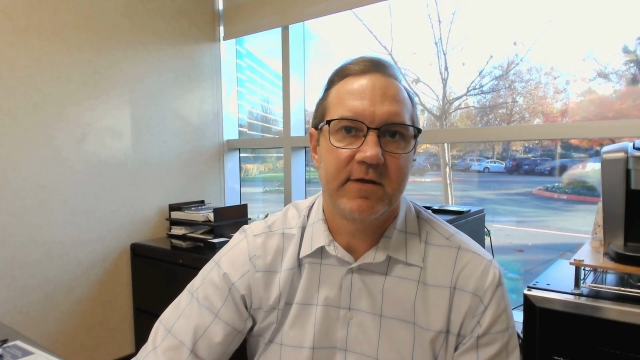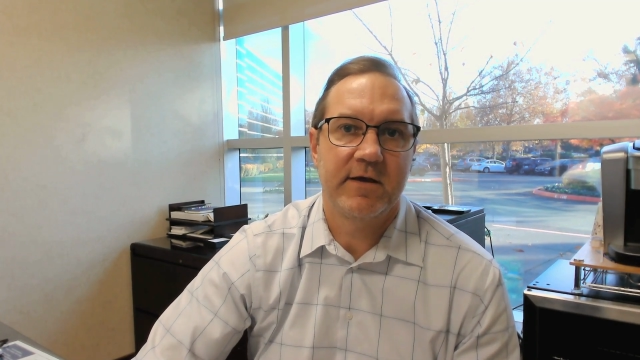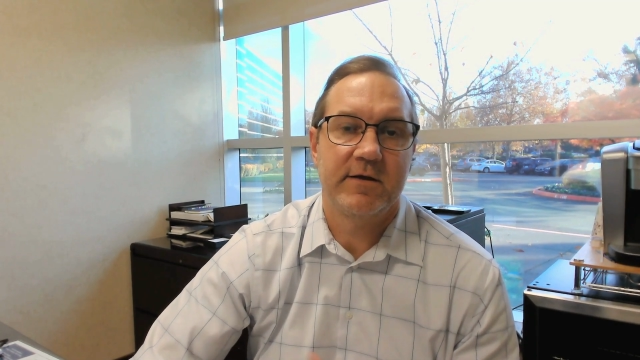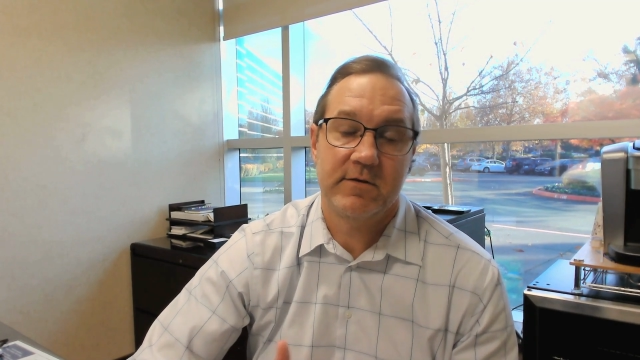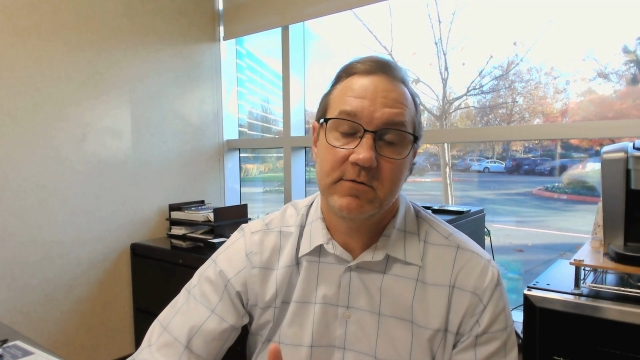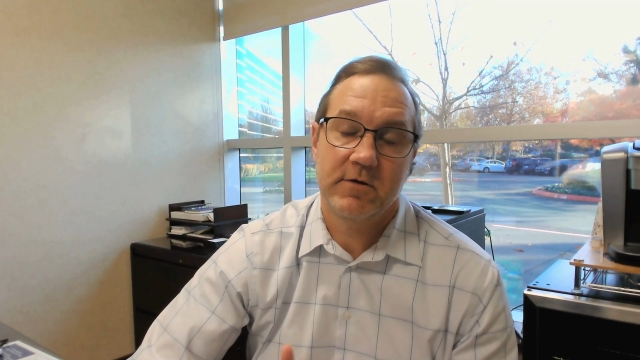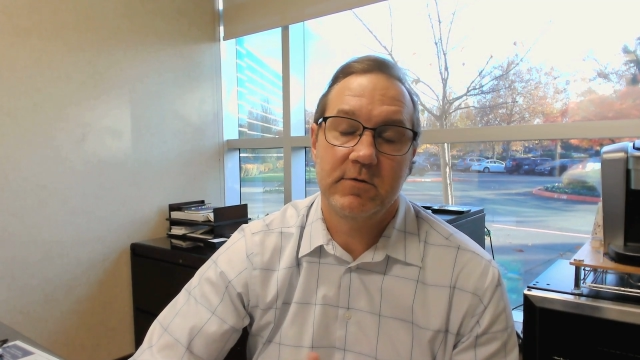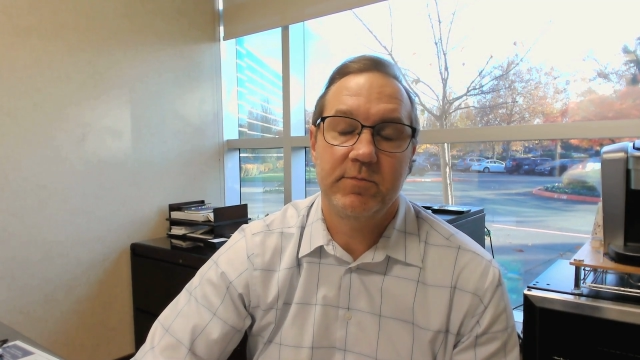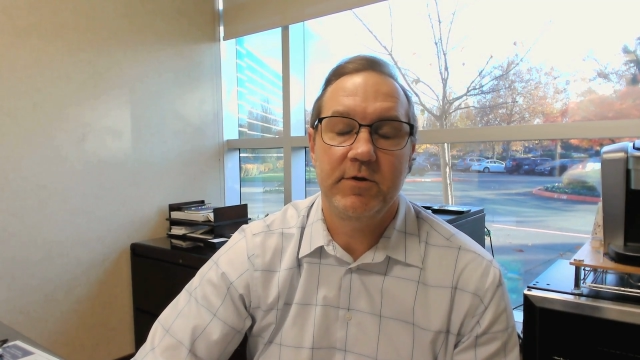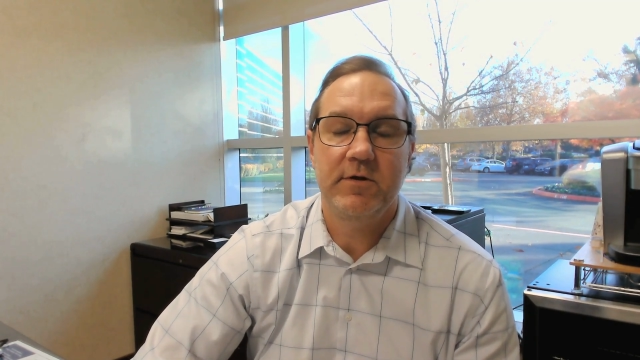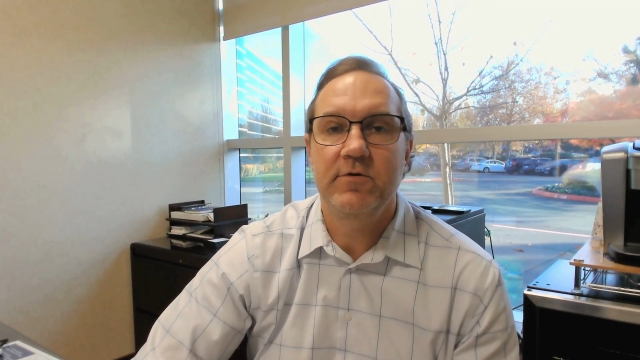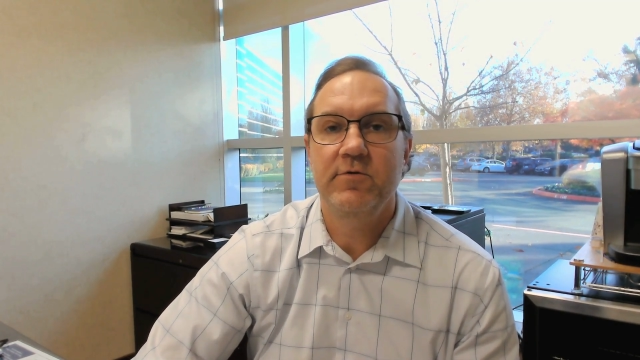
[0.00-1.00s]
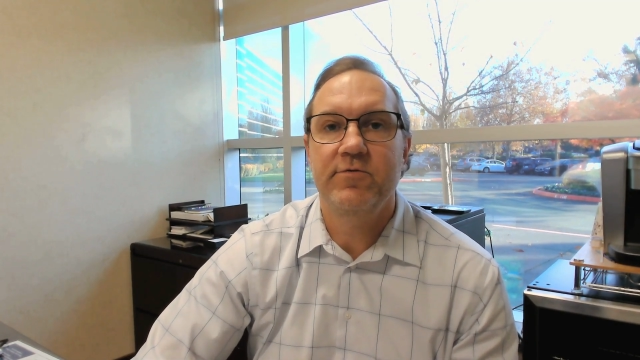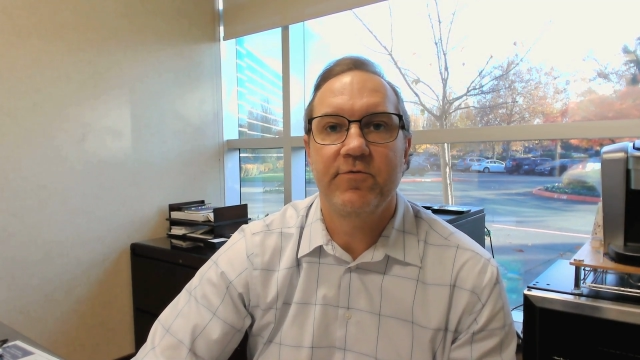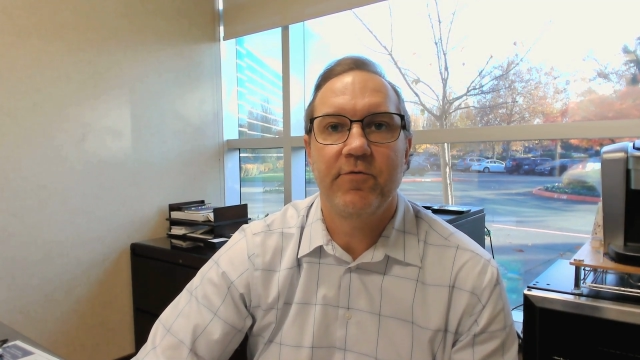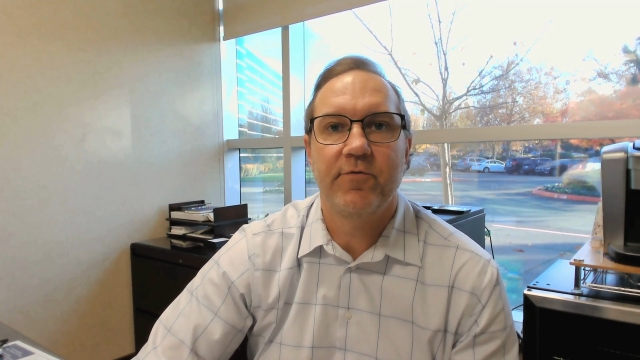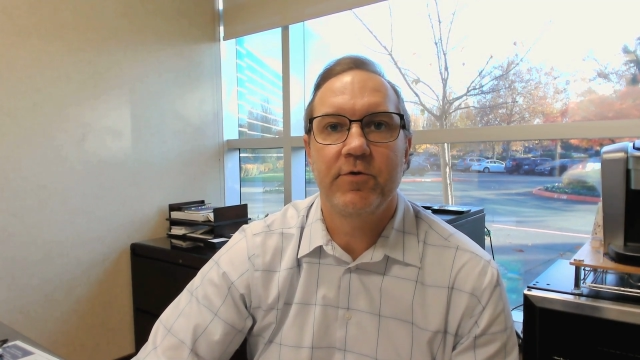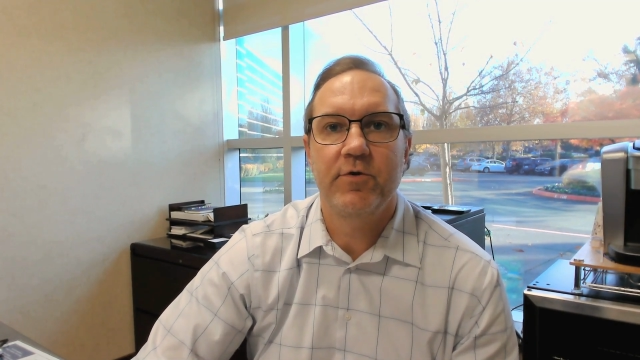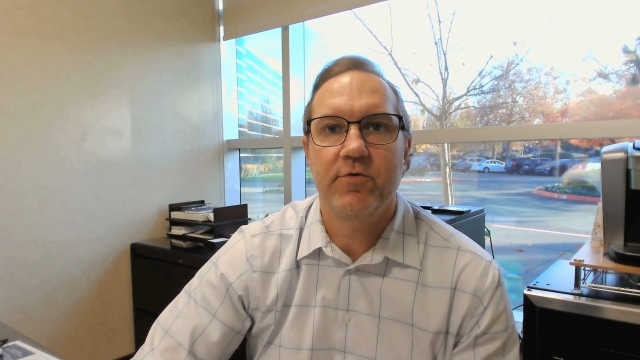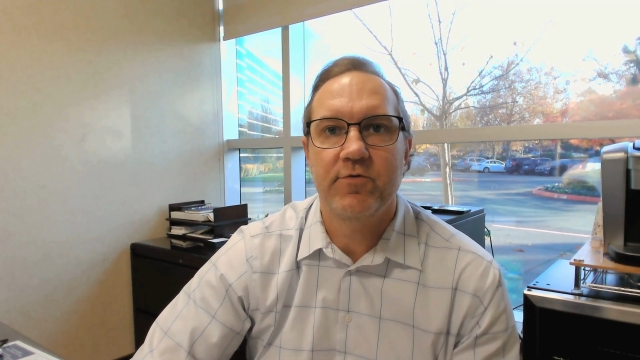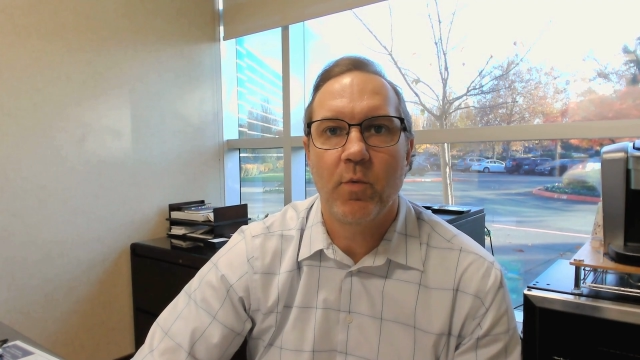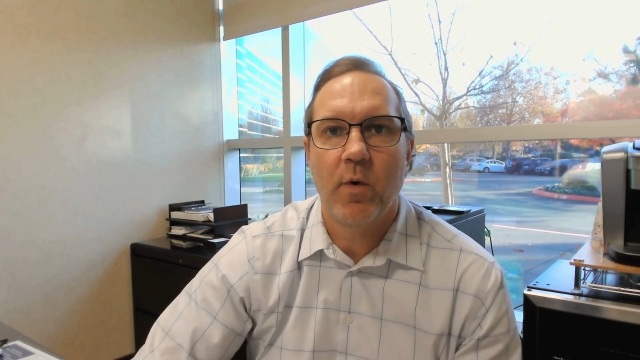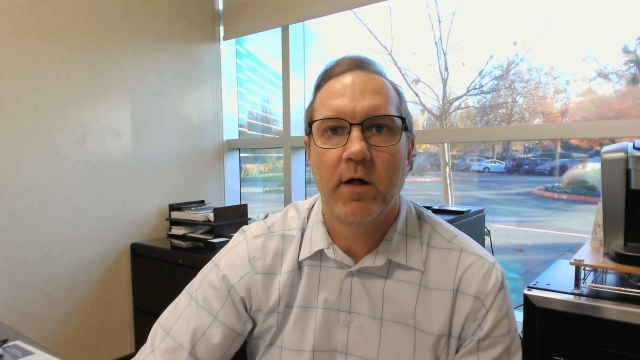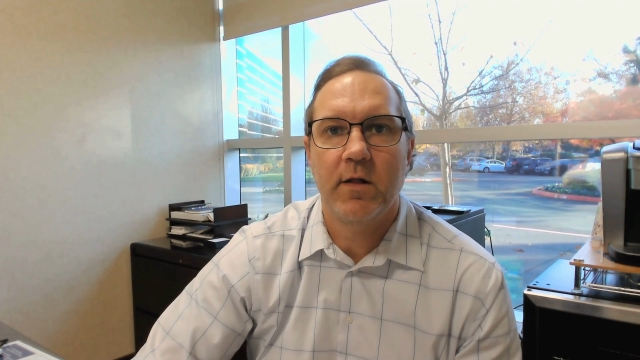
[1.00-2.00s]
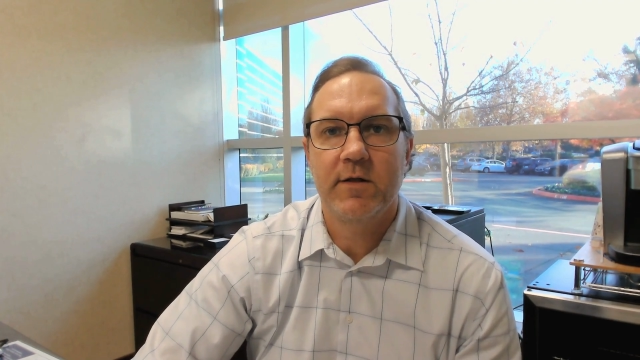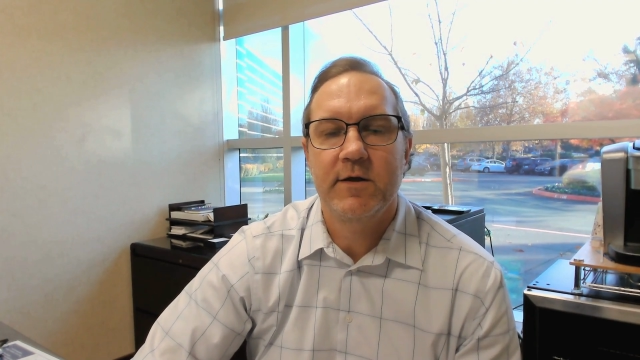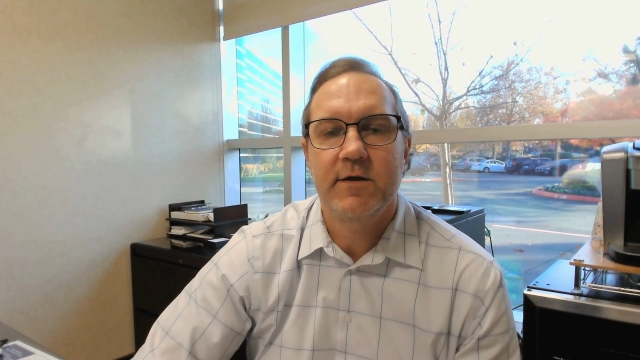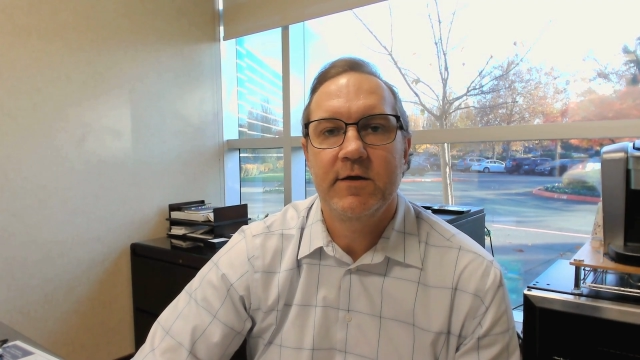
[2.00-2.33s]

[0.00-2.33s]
and could be useful for you as well.